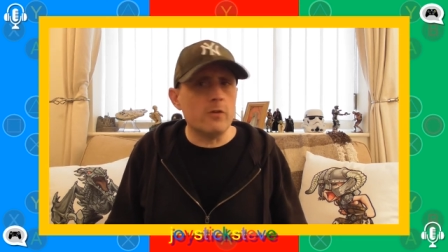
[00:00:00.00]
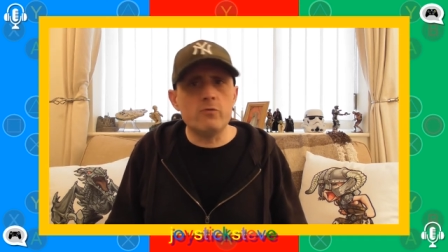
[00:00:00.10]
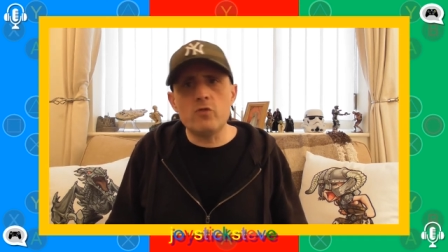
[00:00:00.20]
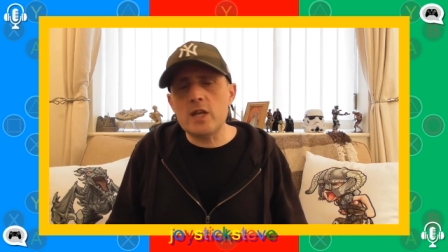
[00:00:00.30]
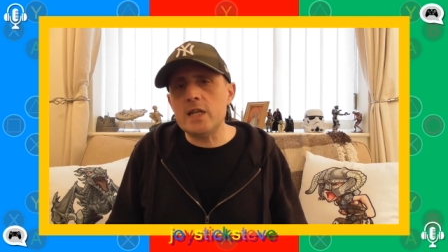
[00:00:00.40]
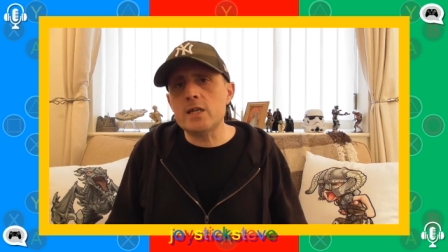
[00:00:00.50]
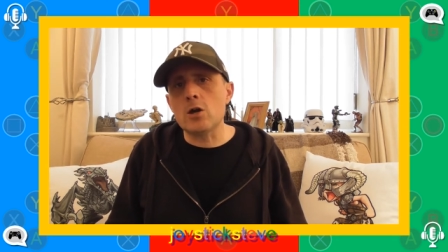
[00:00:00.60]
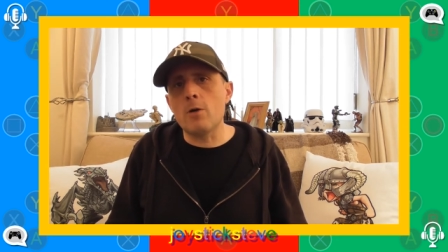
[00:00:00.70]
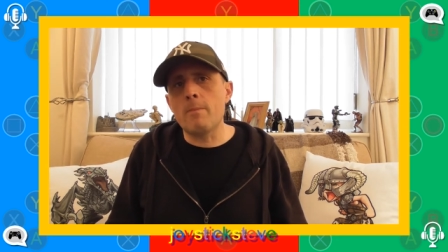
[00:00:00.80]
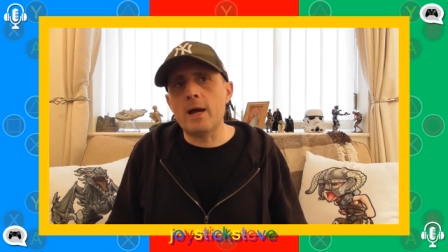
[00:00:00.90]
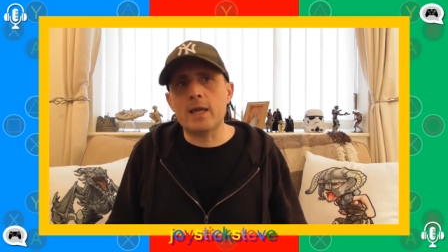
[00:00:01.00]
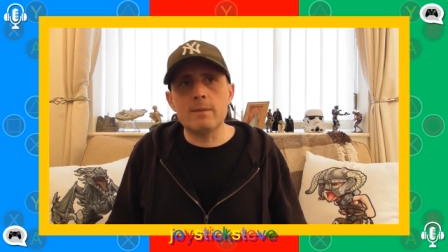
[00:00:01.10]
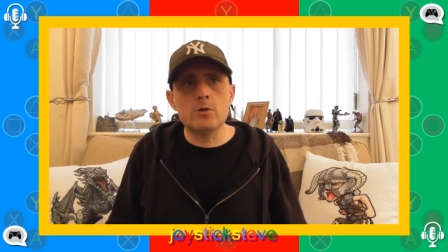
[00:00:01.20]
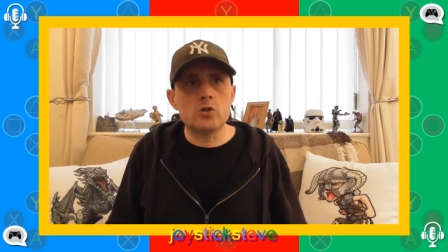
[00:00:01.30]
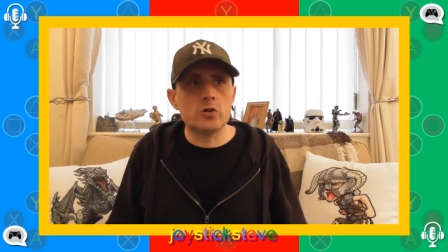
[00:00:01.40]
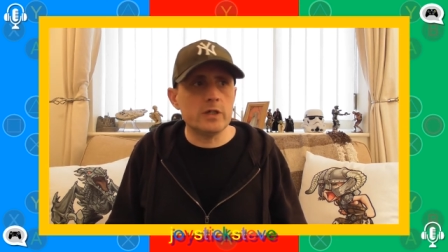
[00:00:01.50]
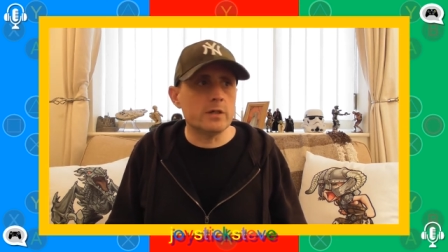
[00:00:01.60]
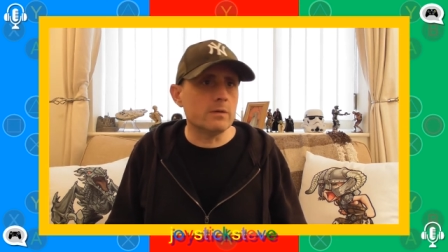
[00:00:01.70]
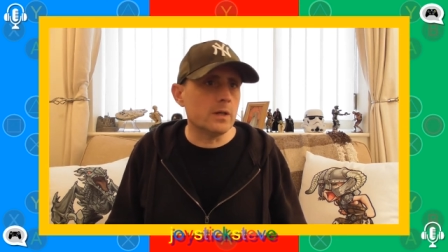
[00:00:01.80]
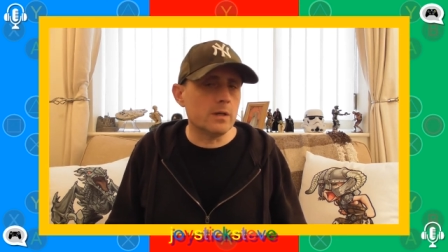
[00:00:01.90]
and really cut back
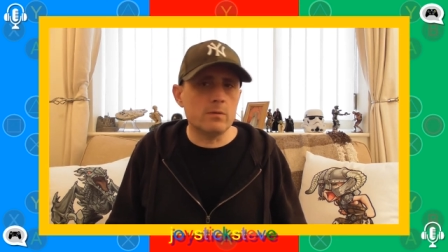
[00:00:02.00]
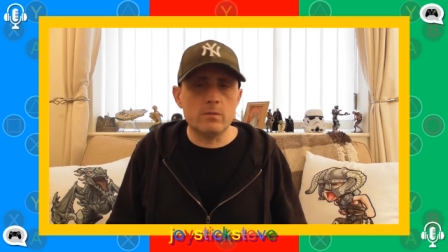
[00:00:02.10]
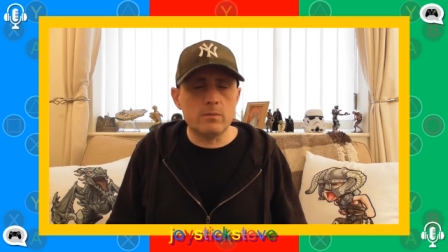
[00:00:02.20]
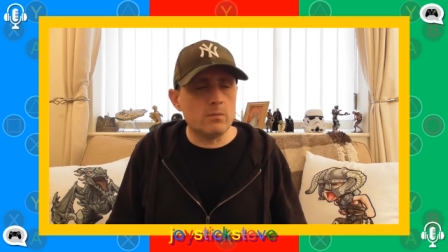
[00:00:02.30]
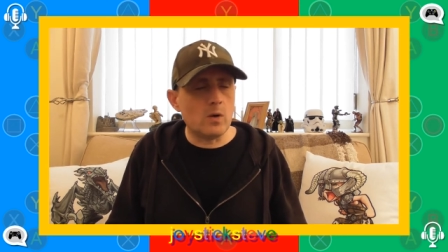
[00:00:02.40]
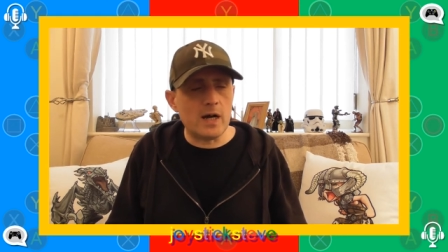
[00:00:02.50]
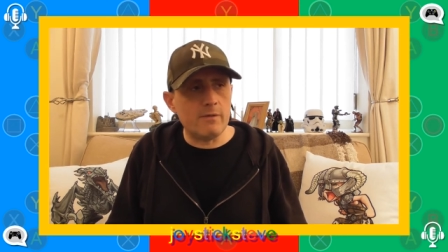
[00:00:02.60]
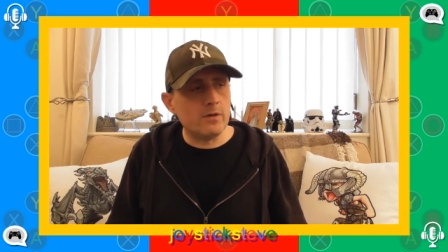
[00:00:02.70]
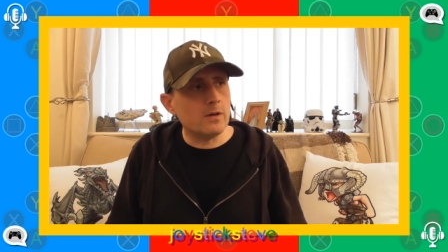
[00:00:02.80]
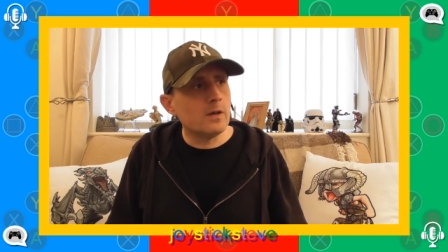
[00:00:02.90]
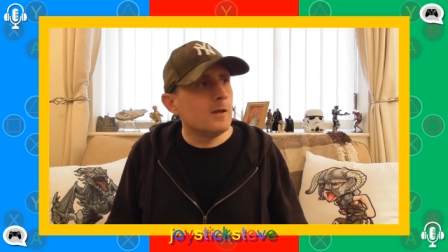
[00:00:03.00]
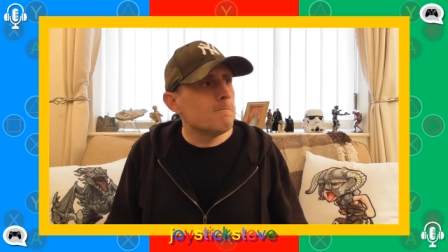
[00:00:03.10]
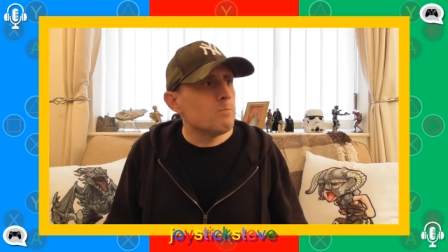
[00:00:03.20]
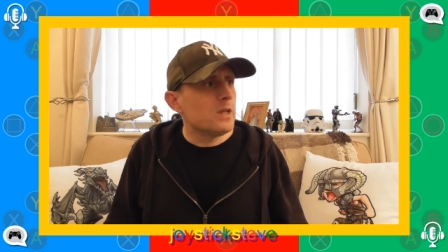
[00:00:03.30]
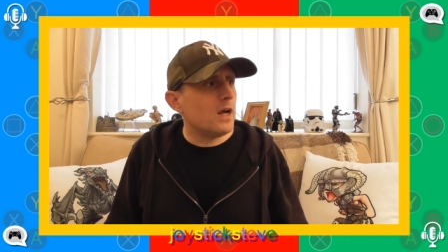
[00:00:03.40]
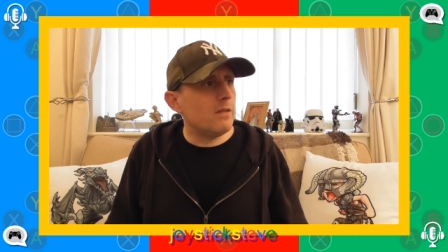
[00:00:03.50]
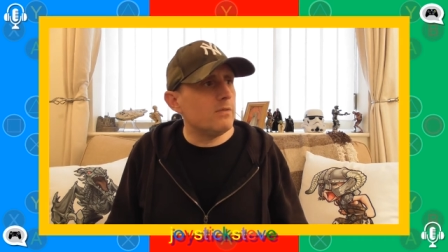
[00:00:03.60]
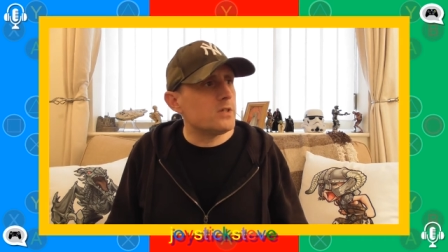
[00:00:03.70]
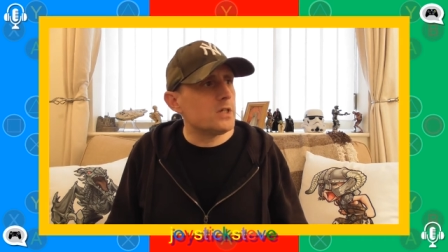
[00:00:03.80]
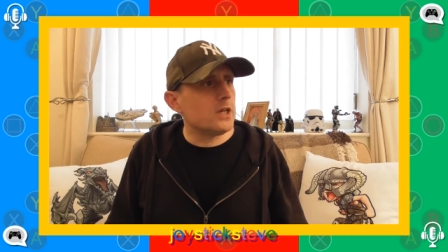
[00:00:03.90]
imagery and, and what have you.
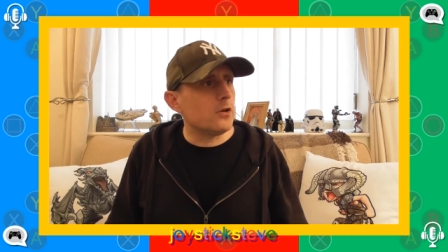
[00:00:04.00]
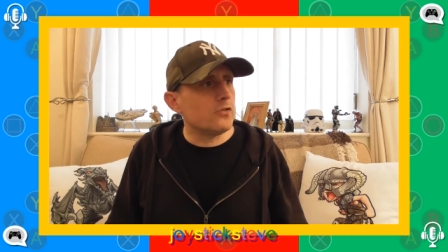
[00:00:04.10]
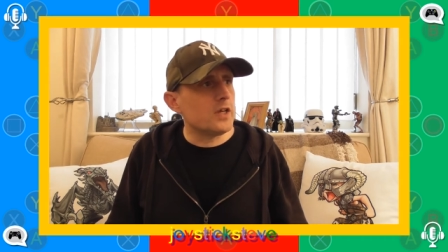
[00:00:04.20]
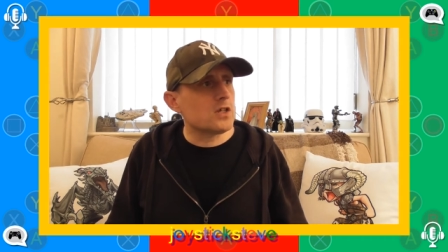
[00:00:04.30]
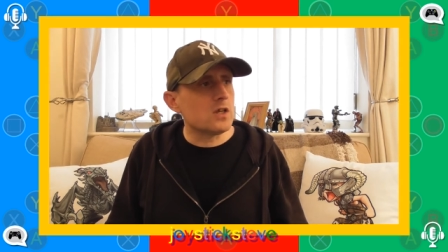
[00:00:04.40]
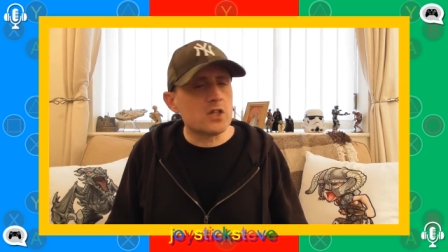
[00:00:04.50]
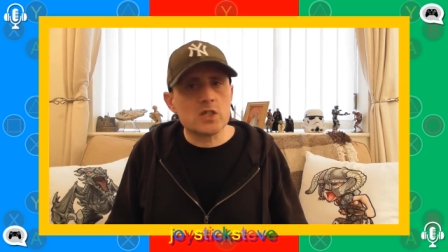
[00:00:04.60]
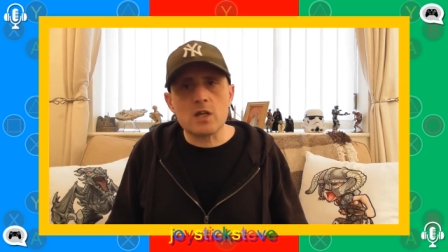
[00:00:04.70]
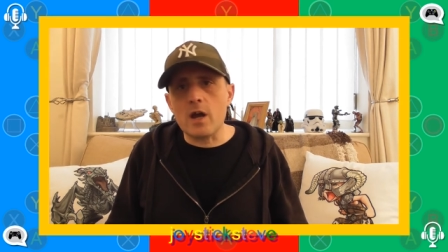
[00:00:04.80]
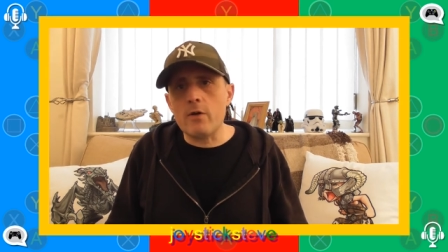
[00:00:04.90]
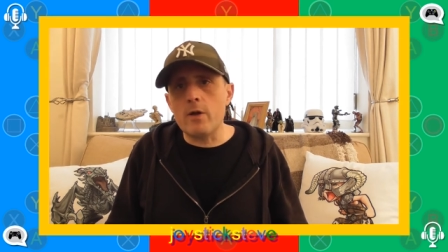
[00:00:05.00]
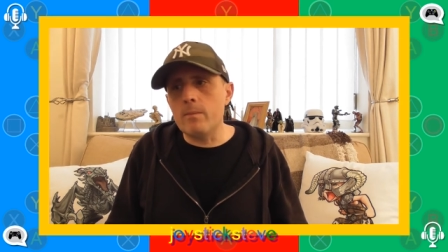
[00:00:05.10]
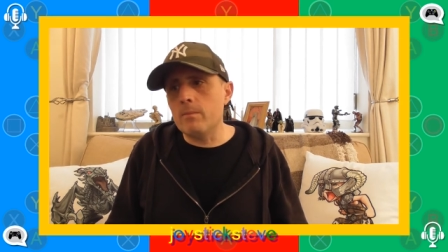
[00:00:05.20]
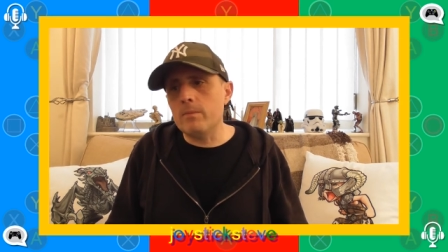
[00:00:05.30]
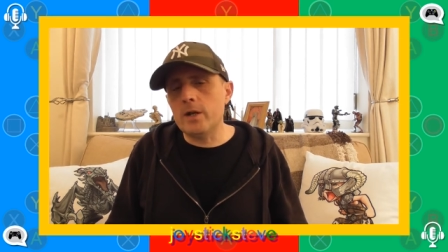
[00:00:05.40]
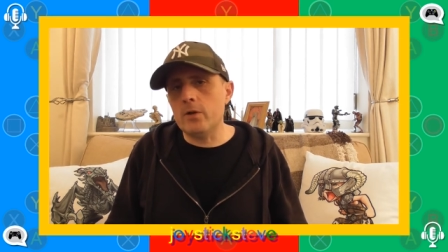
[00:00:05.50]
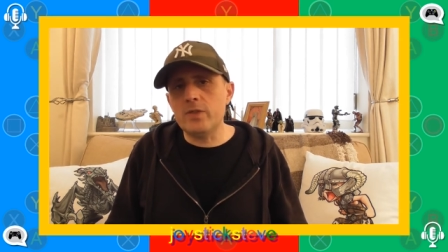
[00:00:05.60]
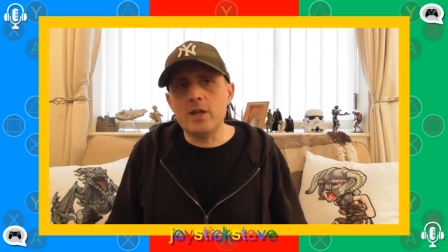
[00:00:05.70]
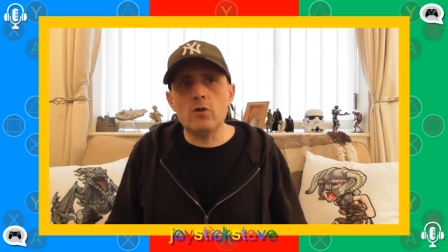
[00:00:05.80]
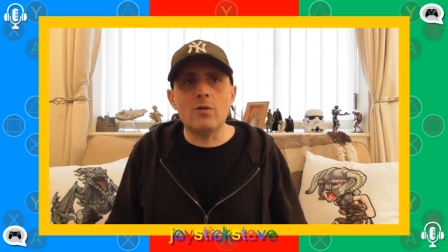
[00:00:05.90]
And you know things like Skyrim, you
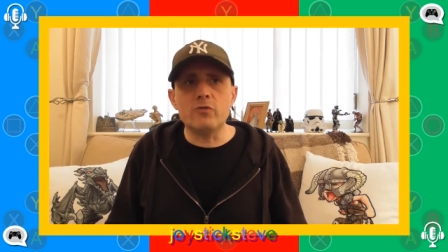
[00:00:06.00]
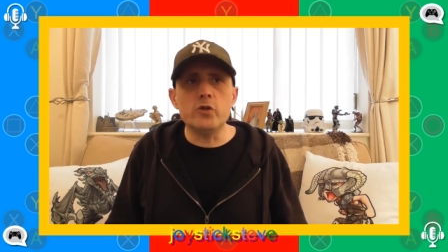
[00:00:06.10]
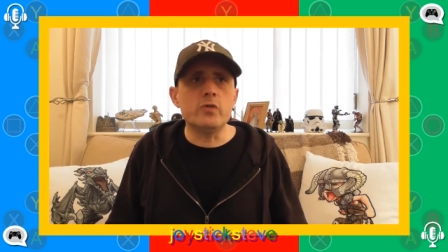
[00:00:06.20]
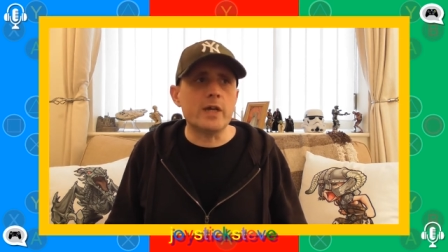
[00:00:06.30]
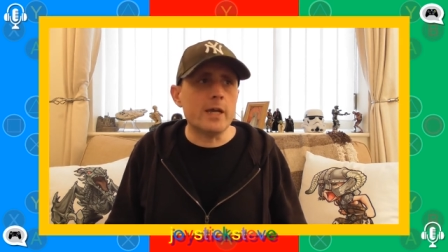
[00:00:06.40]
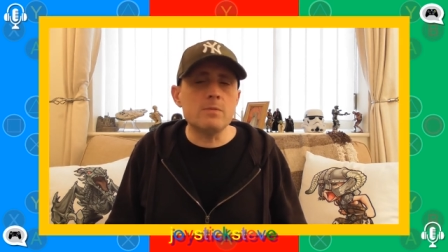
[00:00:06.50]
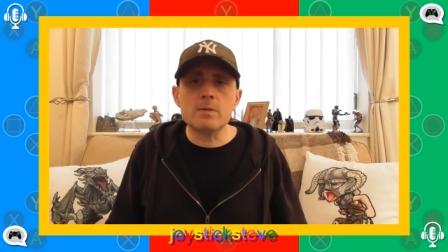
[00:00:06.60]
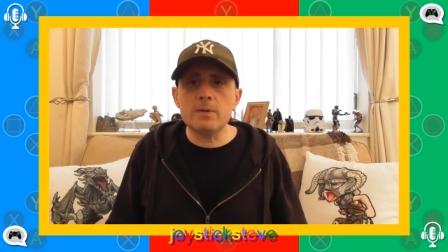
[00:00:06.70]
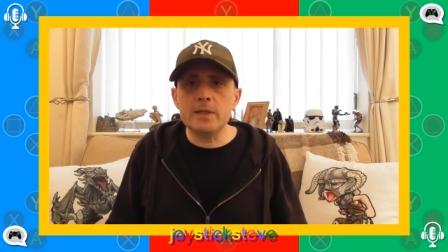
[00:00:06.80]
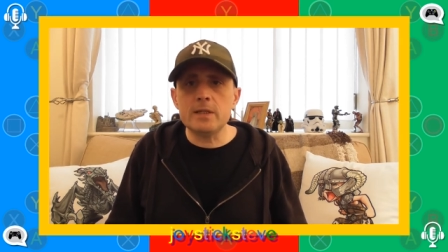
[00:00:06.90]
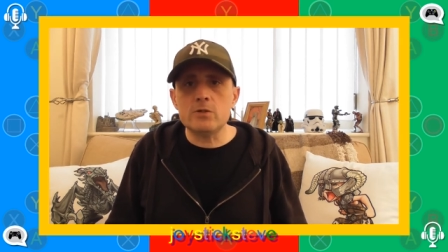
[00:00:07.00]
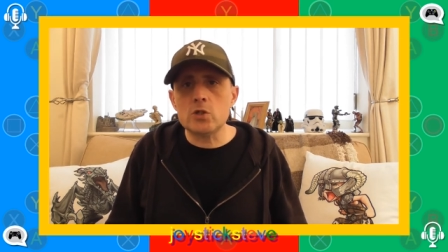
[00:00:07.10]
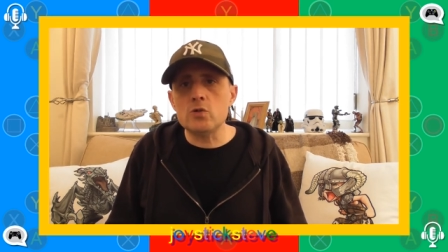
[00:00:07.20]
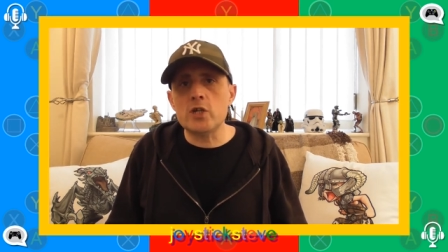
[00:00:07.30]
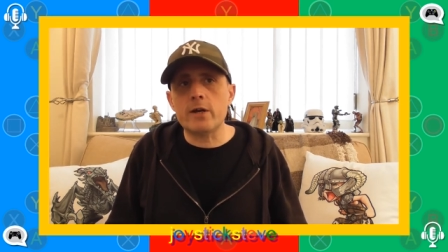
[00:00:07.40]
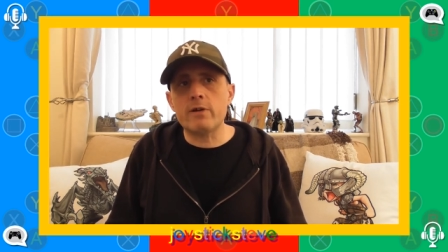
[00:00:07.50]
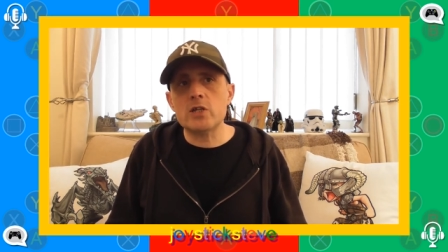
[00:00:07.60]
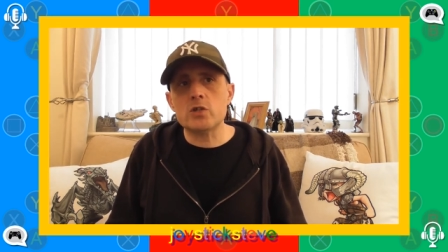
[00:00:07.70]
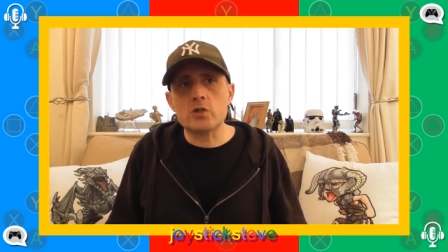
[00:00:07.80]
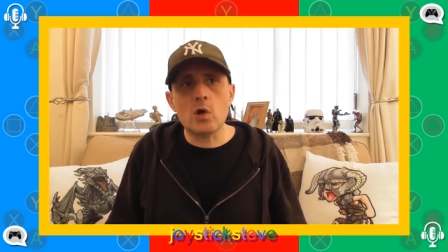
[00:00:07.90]
know they're not new games; they're bloody two
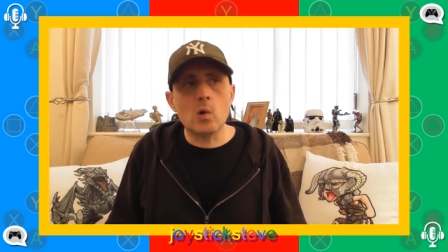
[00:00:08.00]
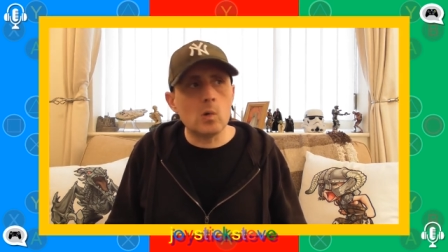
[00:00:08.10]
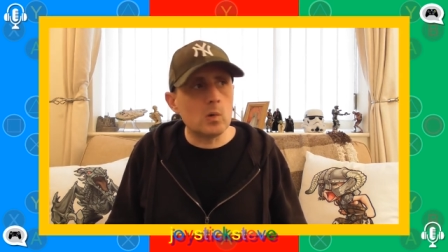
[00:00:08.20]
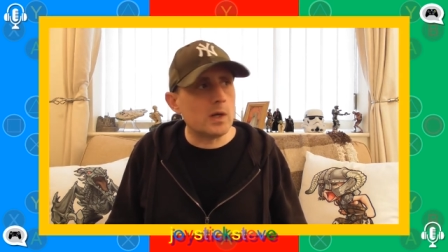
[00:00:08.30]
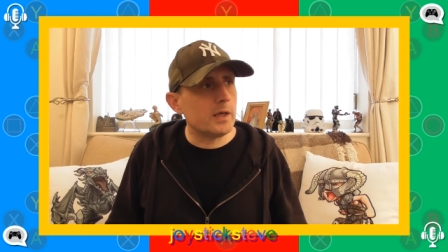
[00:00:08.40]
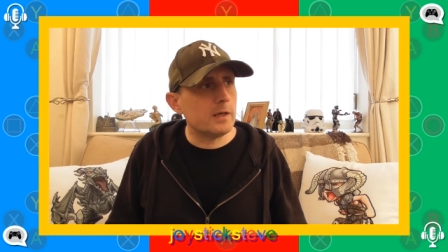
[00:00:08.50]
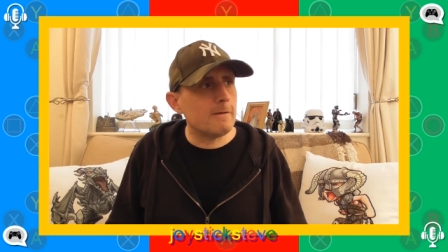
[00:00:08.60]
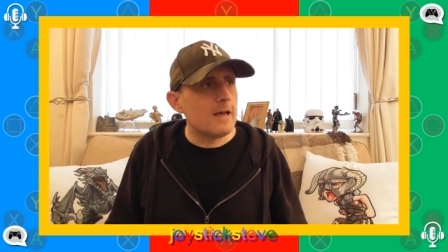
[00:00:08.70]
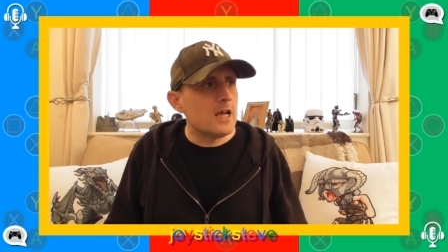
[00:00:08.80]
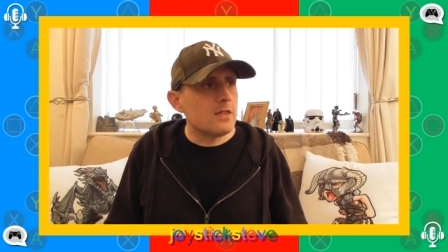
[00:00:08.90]
generations old. Like